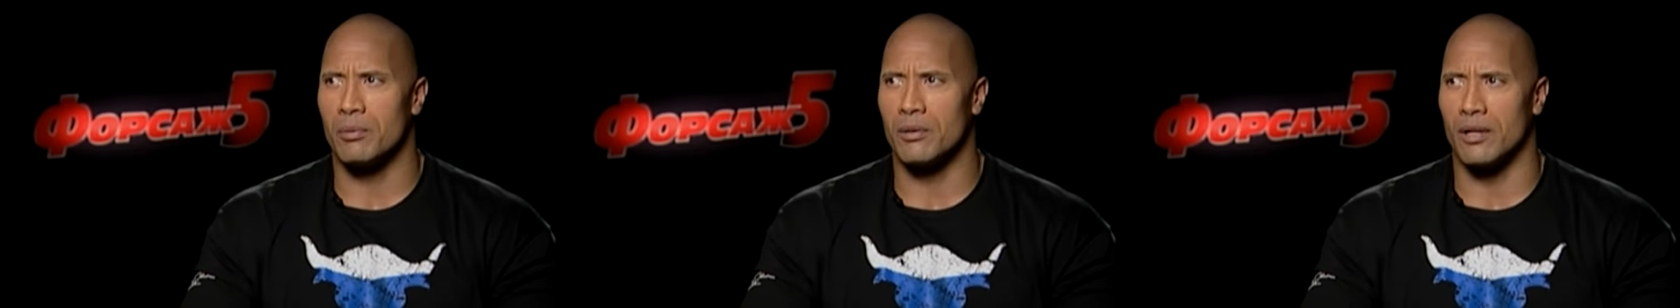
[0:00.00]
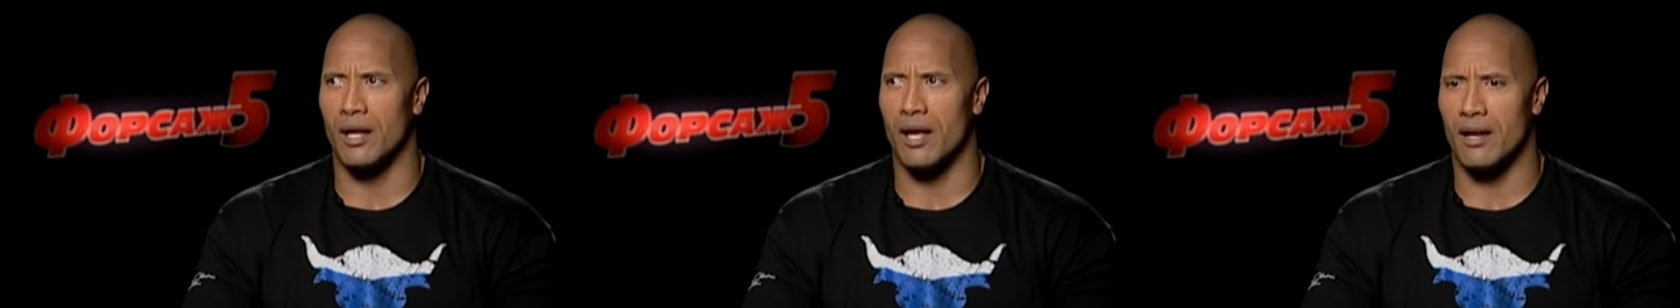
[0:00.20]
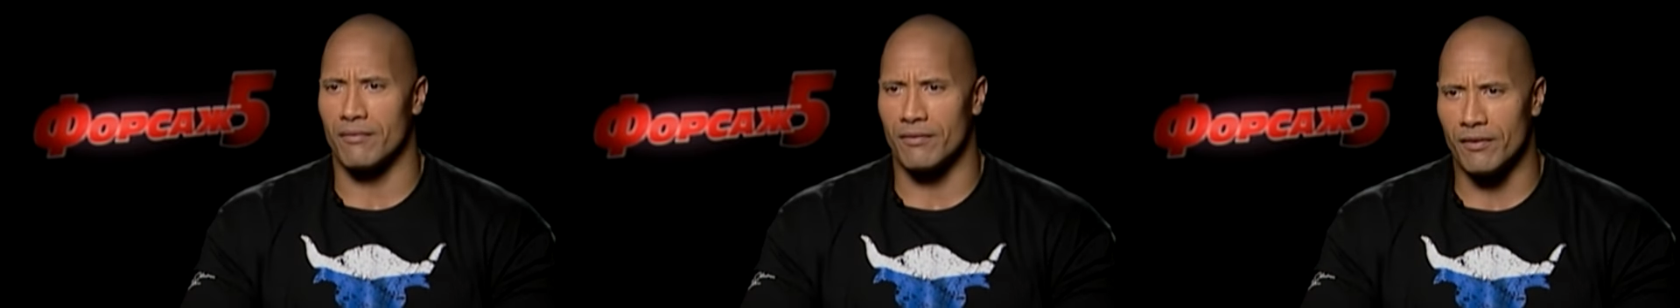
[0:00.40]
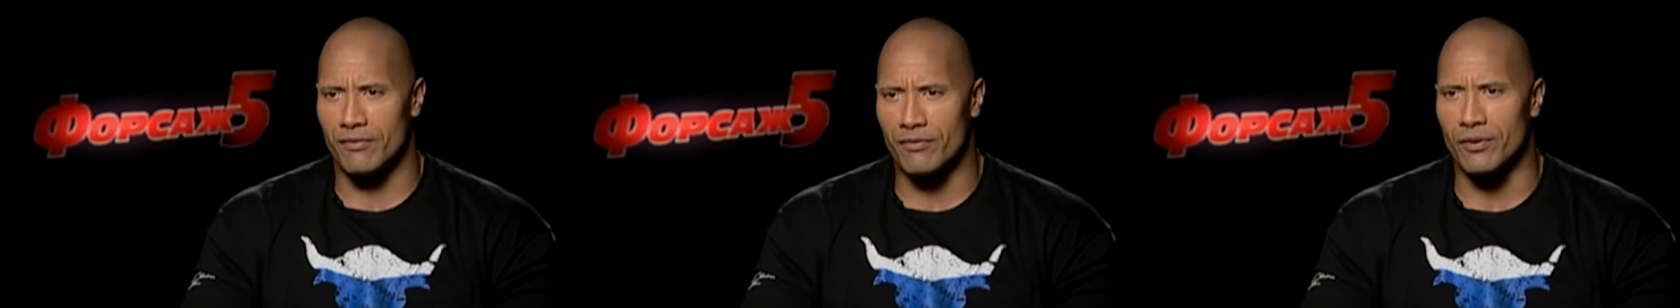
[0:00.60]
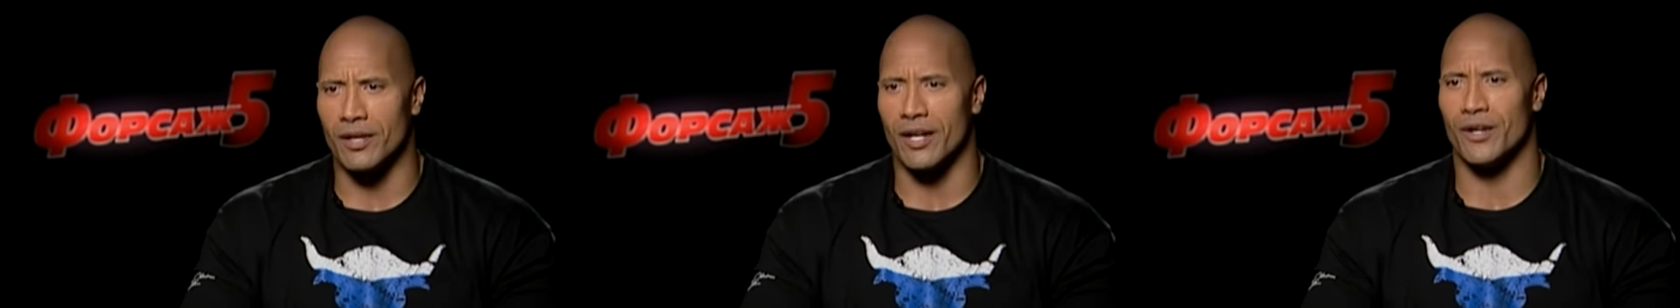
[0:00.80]
put a lot of
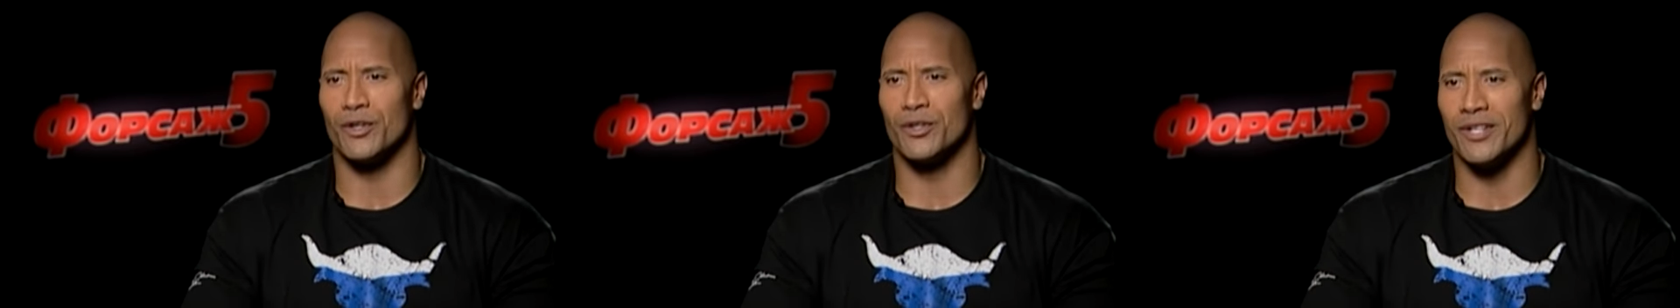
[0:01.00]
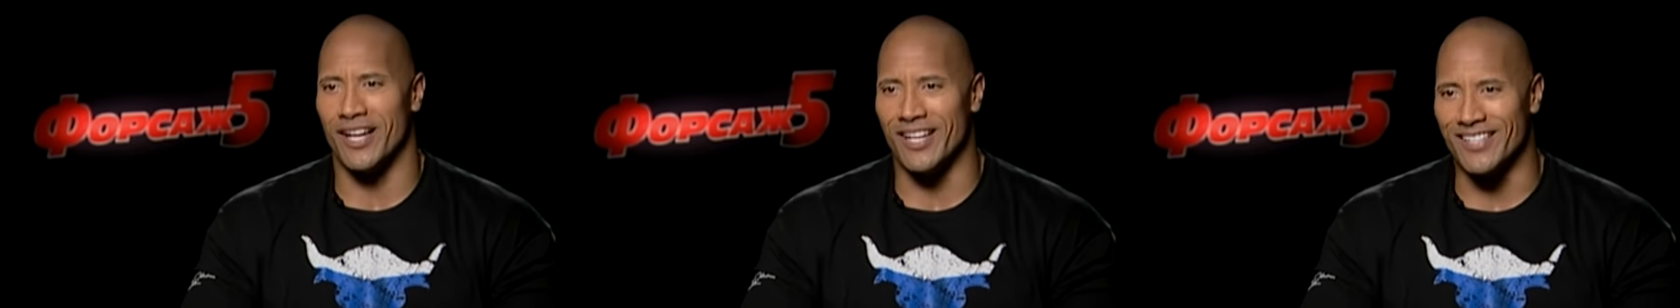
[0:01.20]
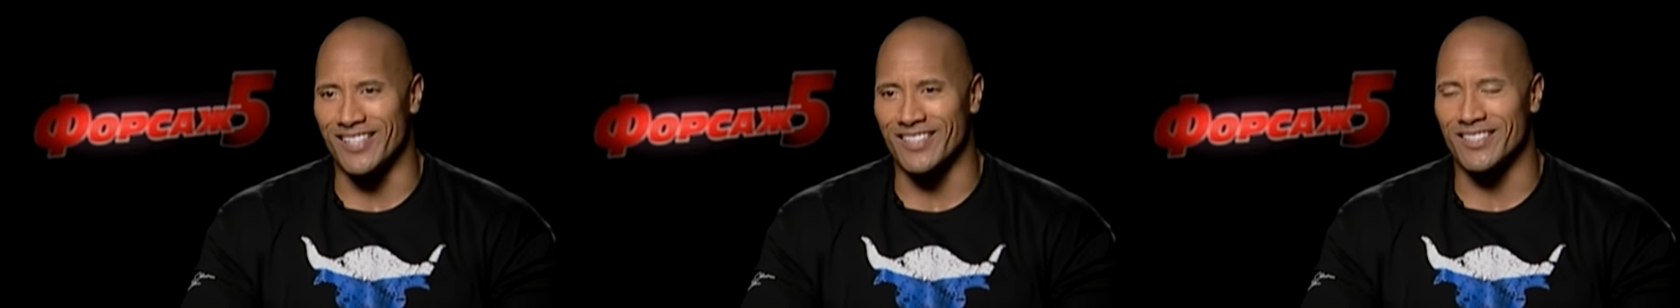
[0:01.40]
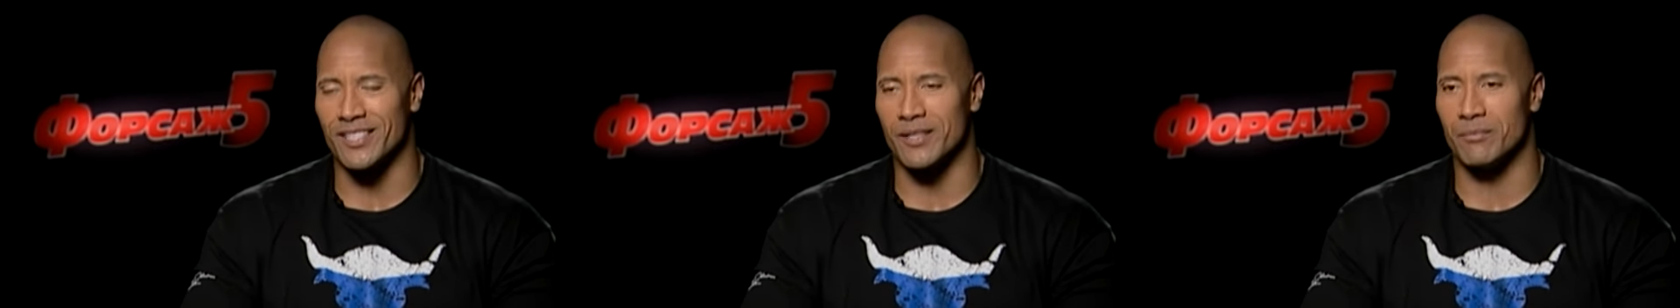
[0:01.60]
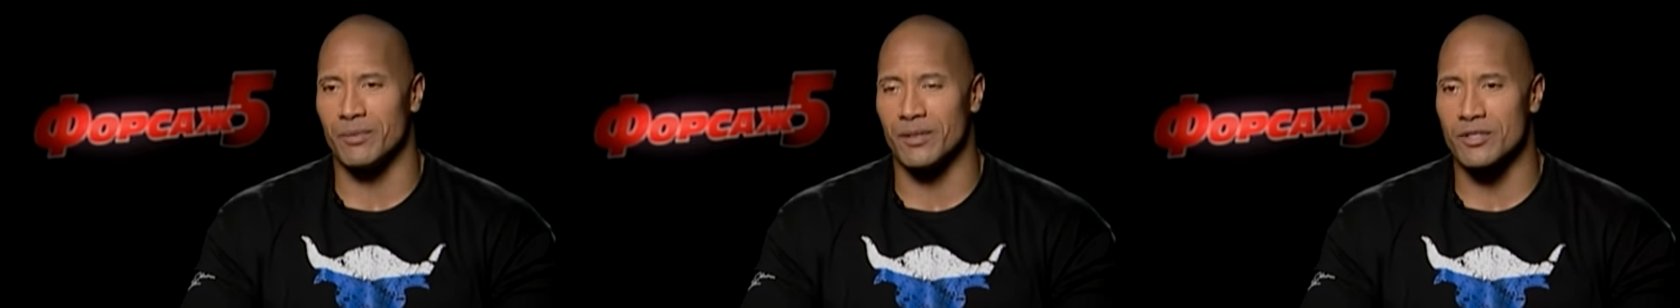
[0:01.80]
effort and I earned that
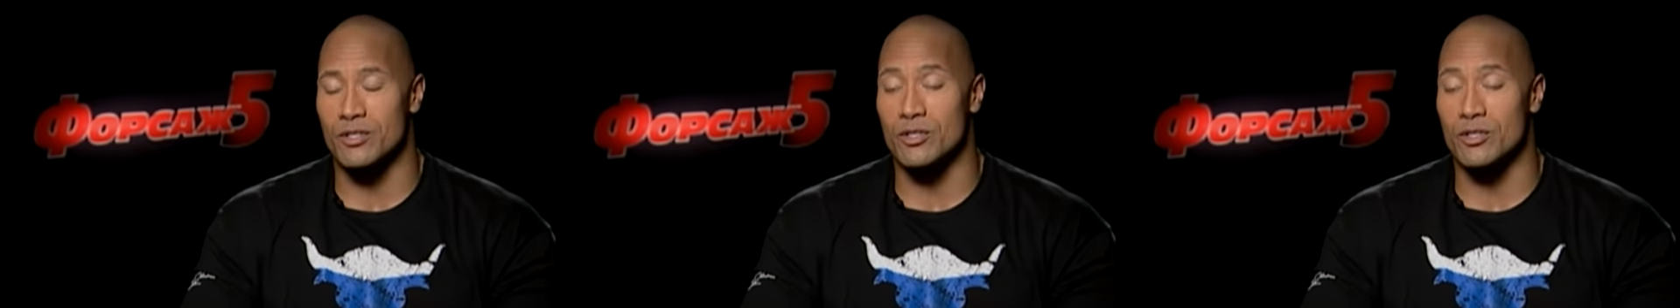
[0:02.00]
nickname. Plus,